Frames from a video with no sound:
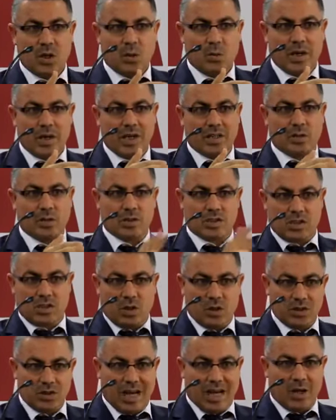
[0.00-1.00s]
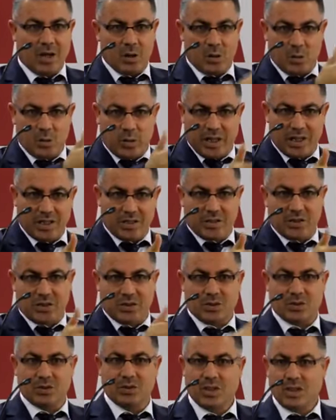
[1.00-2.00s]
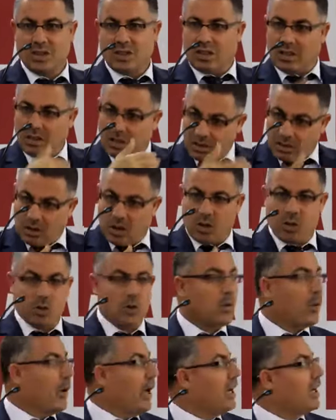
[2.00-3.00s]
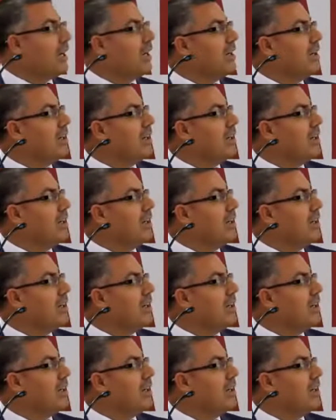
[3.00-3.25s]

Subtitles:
where to slow down, where to go quick,